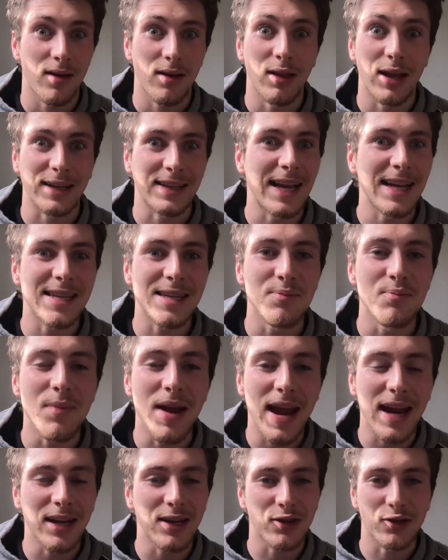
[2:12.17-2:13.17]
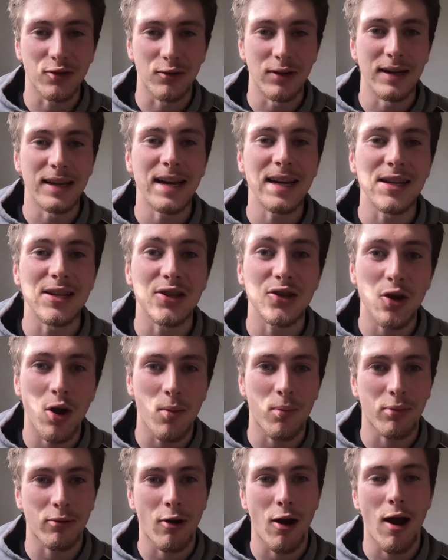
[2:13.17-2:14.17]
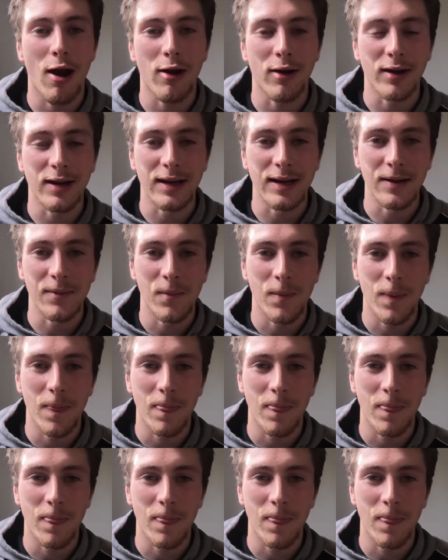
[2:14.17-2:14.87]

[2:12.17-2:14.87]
Like, that's mandatory. That is top priority.